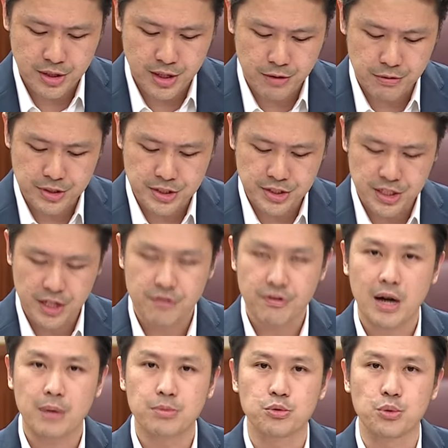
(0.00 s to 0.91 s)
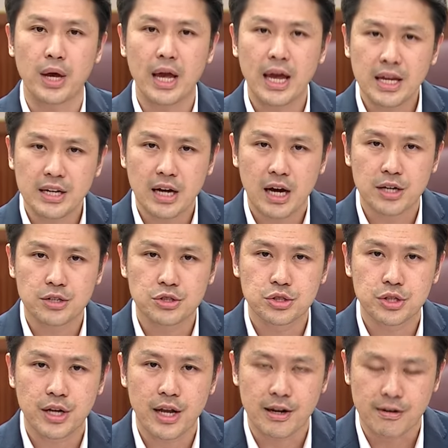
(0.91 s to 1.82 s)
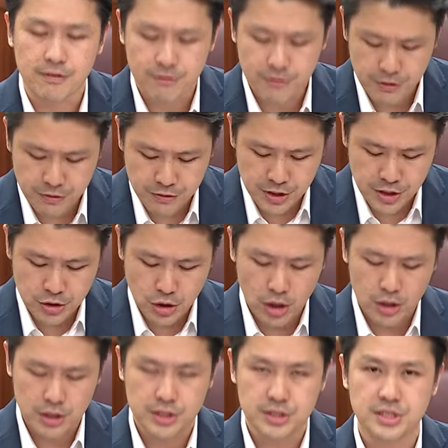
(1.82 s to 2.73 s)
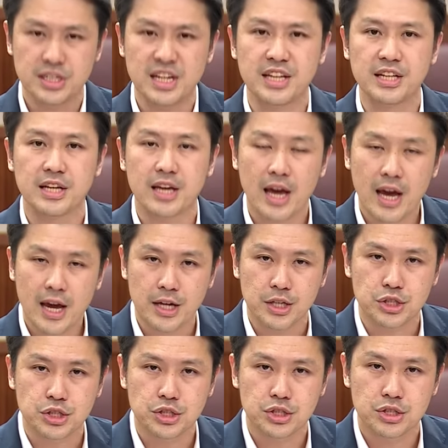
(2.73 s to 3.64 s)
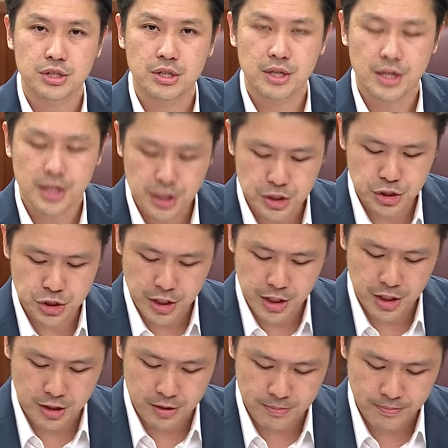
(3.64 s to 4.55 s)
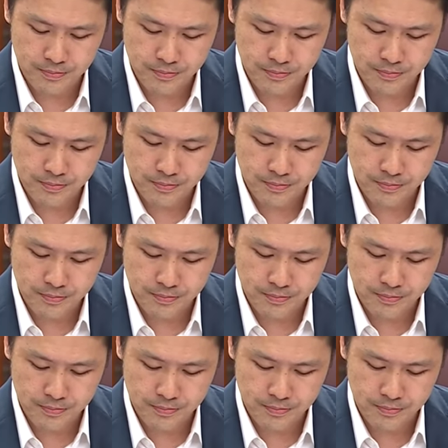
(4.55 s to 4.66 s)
can receive up to $850 in cash each year.